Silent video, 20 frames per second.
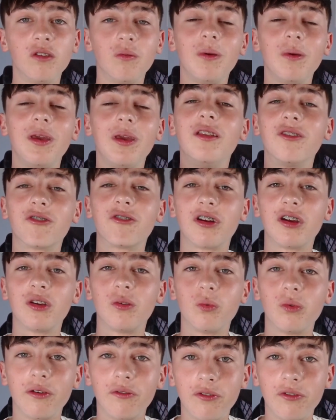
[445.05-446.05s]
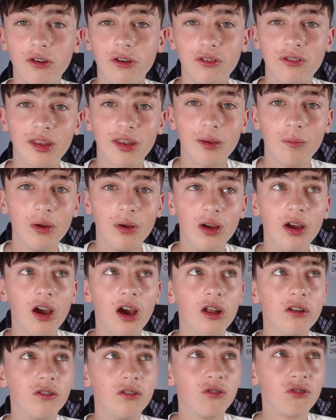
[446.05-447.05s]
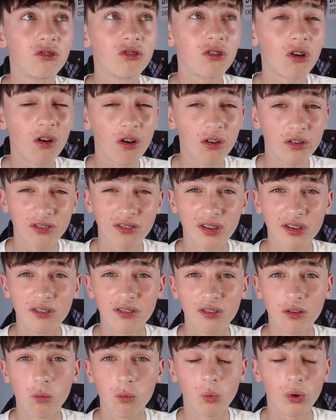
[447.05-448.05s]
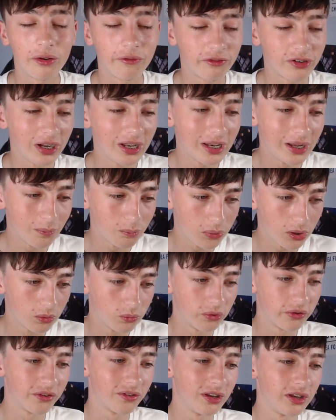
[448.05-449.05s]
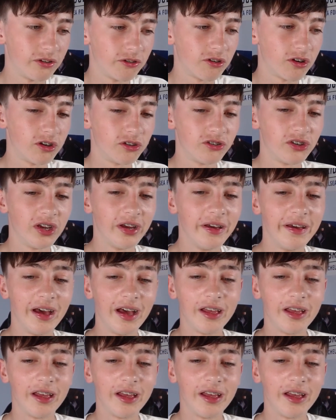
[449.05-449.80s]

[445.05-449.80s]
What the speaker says: to be integrated with the first team at the start of the season when Frank Lampard was still in charge,